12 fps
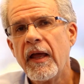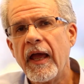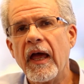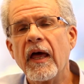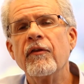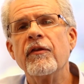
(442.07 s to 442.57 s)

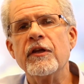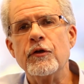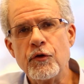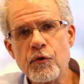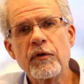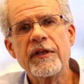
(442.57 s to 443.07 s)
and the
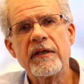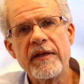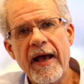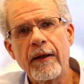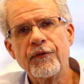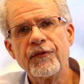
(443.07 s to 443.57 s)
newly
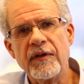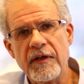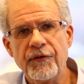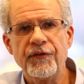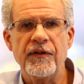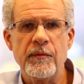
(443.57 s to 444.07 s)
announced
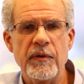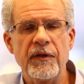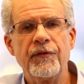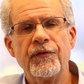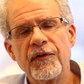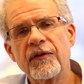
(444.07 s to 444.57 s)
ECB
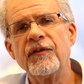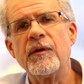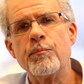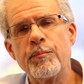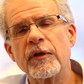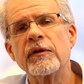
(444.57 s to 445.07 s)

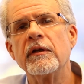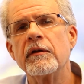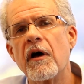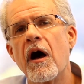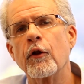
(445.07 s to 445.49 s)
$60 billion